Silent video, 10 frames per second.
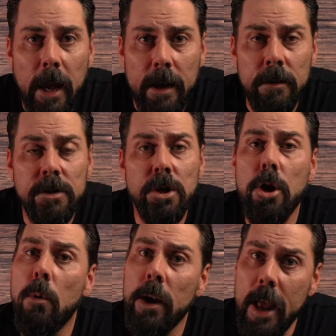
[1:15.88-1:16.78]
into
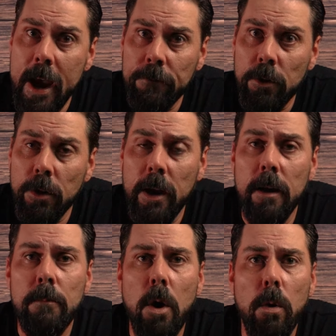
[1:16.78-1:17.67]
going after
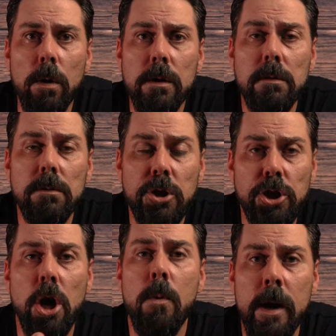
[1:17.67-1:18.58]
him or
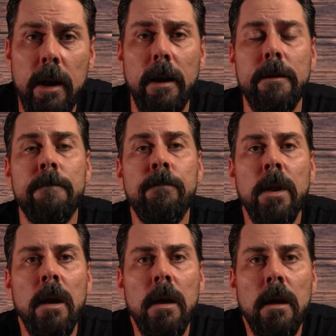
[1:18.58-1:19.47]
showing him
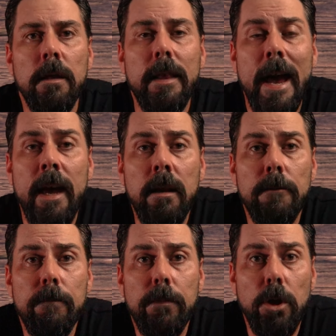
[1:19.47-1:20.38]

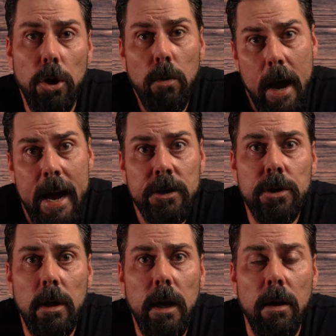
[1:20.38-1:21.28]
that you
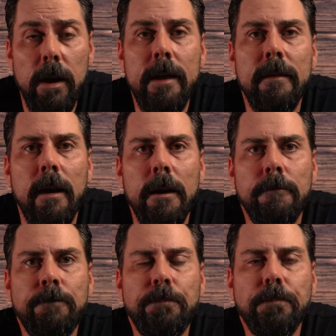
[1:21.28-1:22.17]
actually are into
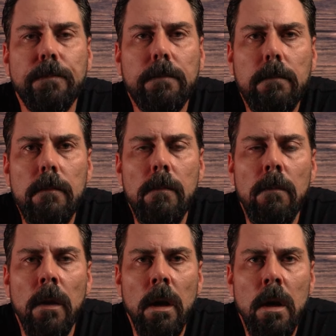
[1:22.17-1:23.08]
him?
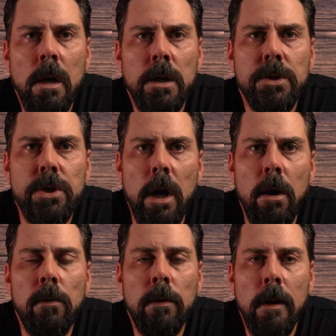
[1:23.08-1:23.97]

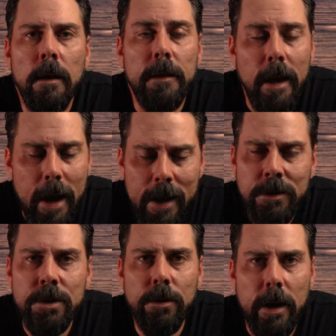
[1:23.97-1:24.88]
So the
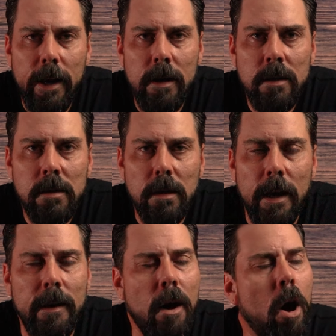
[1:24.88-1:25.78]
answer is,
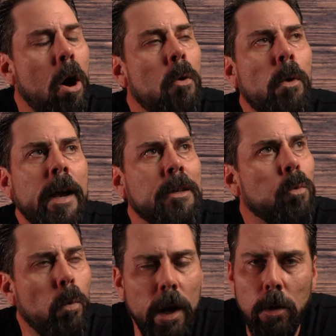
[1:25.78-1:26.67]
and always
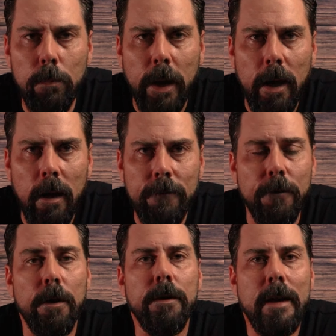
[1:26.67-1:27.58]
will be
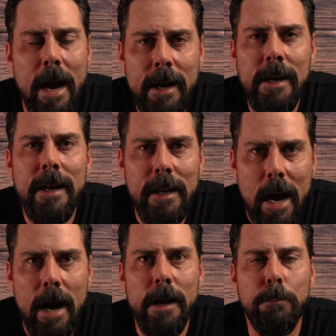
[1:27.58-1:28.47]
for
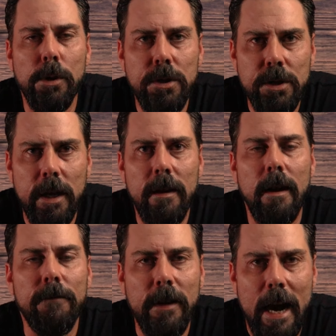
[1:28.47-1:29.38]
ninety-nine percent
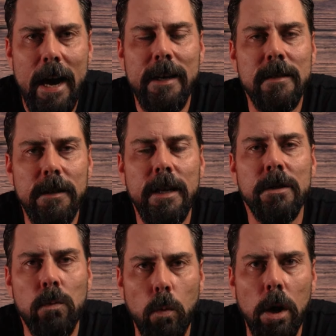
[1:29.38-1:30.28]
of guys in
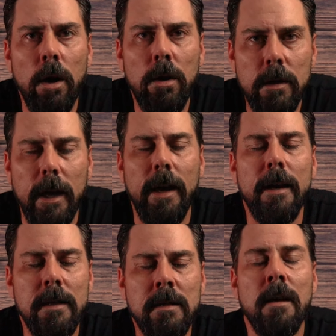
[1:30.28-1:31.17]
this world,
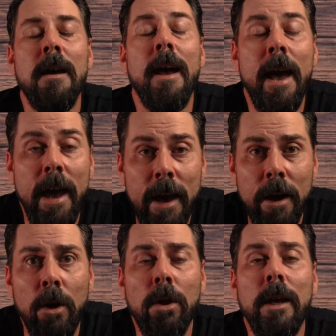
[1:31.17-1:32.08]
is
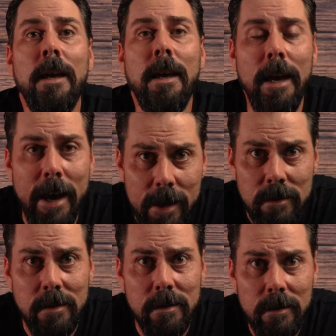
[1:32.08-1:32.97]
hell
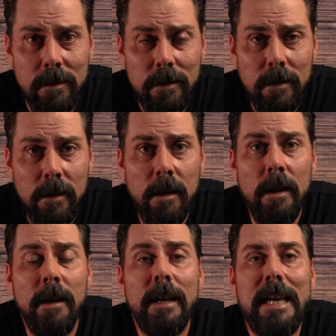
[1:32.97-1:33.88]
yes.
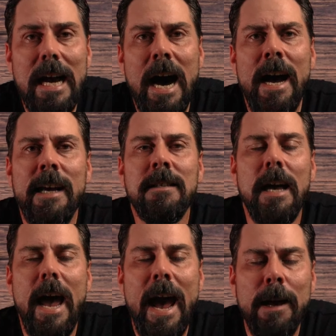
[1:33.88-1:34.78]
Guys
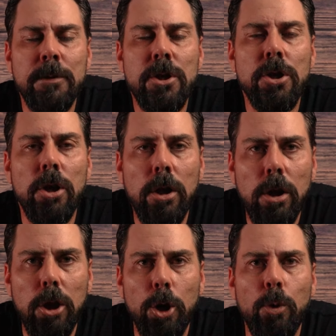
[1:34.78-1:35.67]

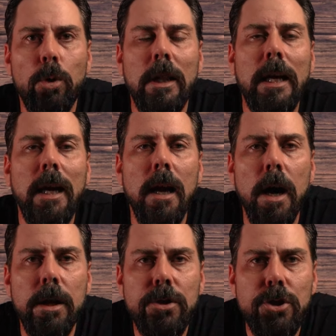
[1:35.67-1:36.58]
absolutely
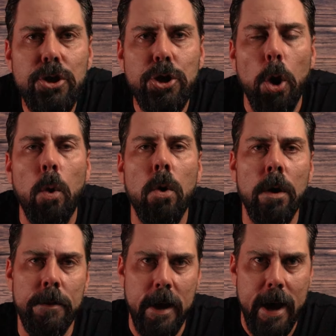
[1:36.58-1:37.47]

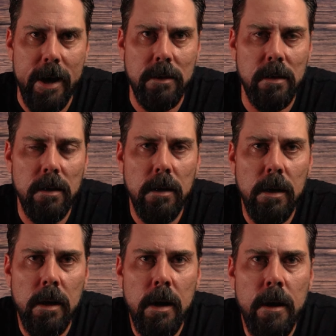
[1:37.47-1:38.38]
adore that.
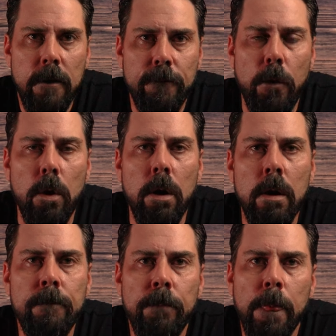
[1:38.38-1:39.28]

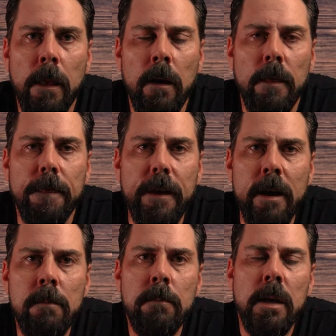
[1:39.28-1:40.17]
For
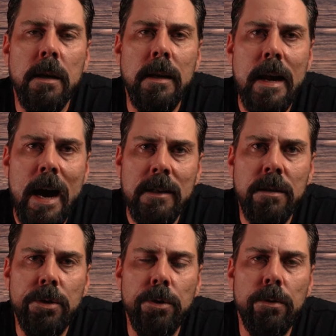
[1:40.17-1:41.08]
them not
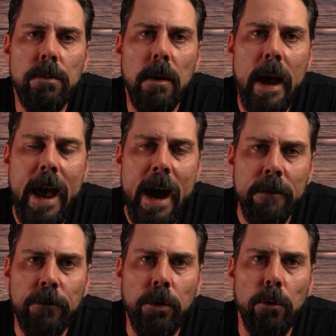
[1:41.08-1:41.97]
to
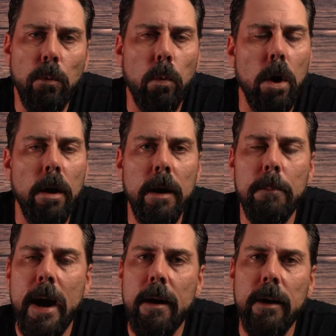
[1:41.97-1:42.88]
have to worry
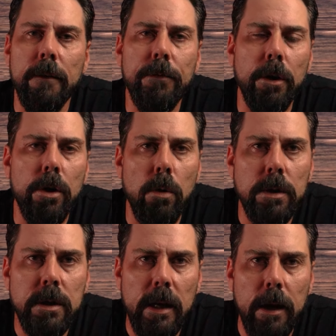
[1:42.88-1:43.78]
about if they're
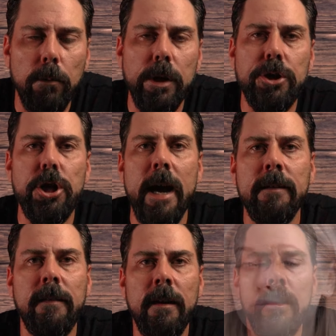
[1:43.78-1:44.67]
going to get
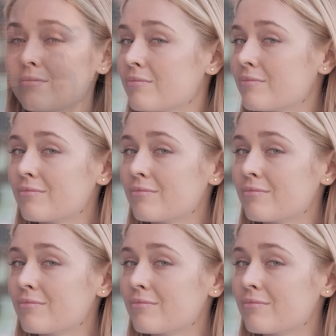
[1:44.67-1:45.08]
rejected,